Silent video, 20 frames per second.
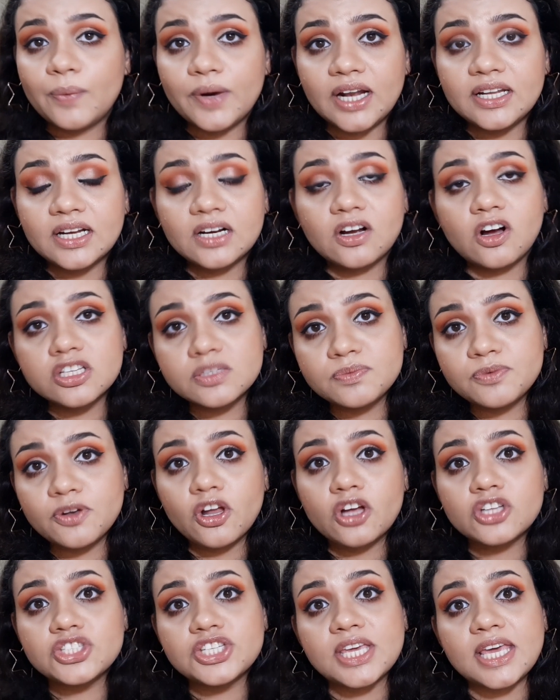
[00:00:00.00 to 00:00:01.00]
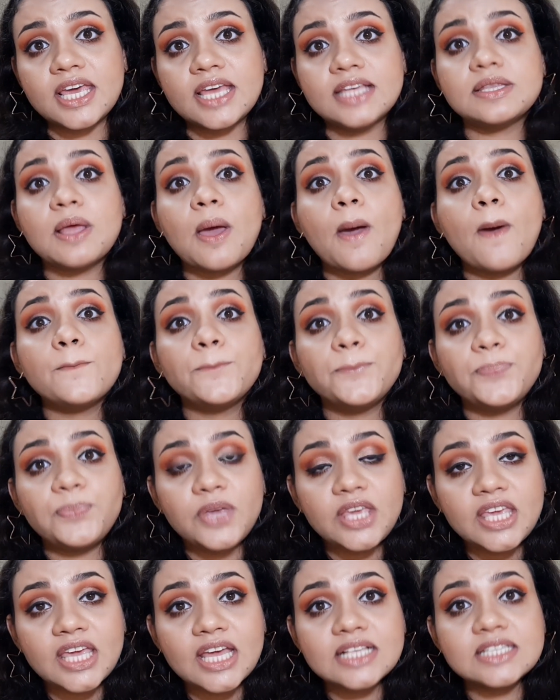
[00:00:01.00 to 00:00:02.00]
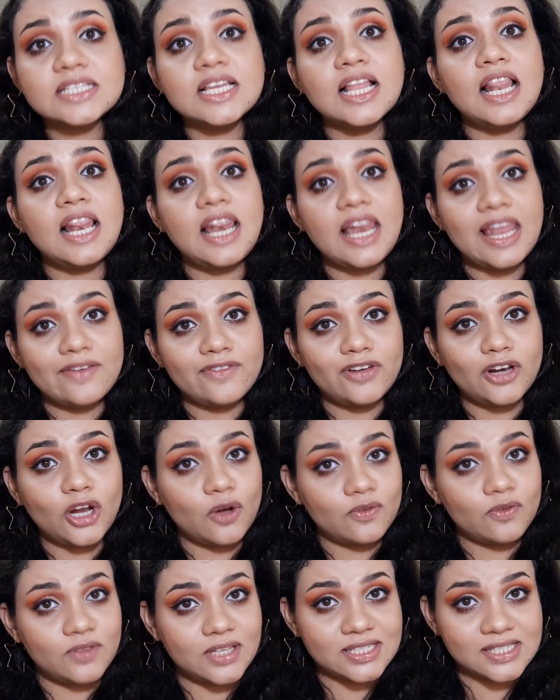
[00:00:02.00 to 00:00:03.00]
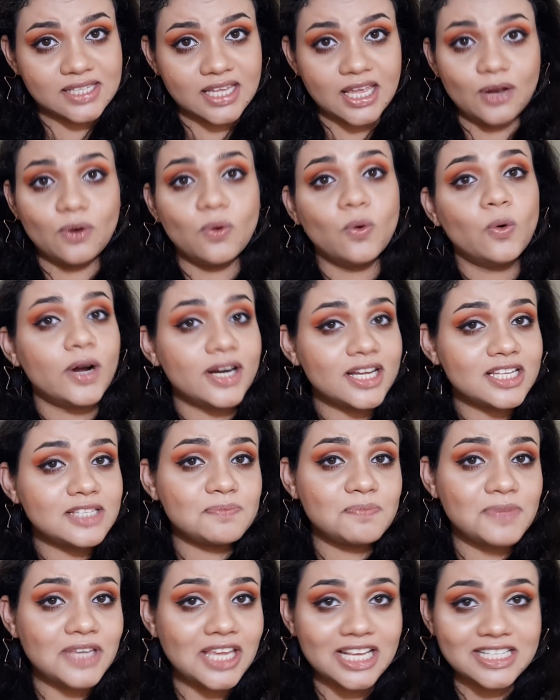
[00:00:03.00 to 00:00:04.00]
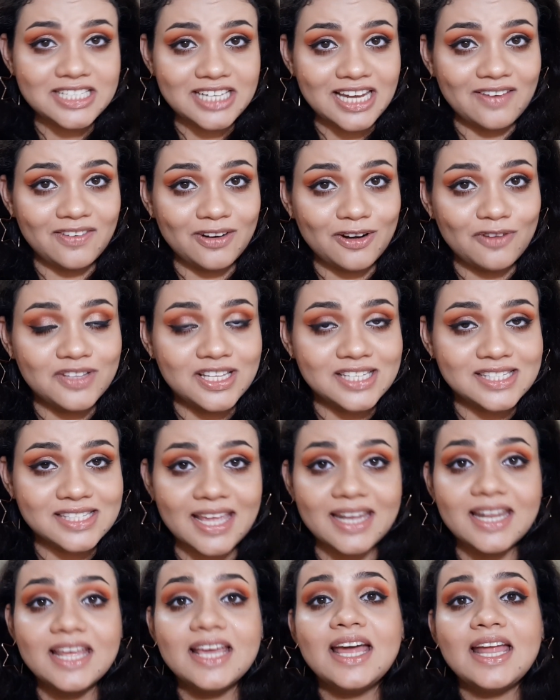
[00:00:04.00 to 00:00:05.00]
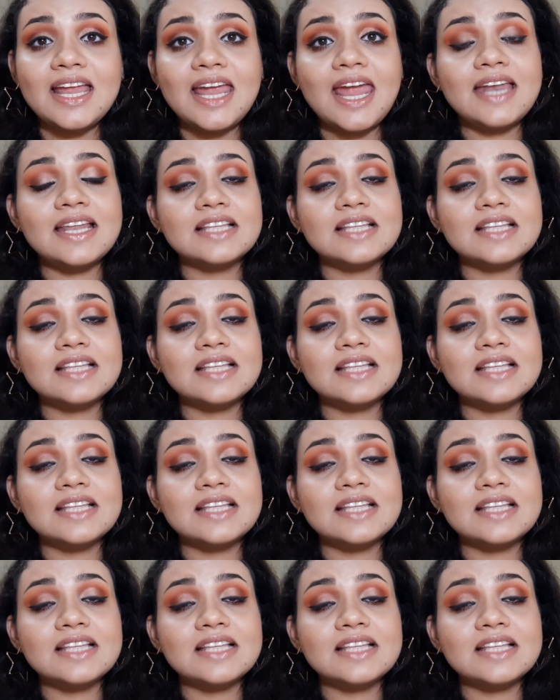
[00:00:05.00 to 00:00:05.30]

is covered under cosmetology is pH level of the skin. What is pH level of the skin?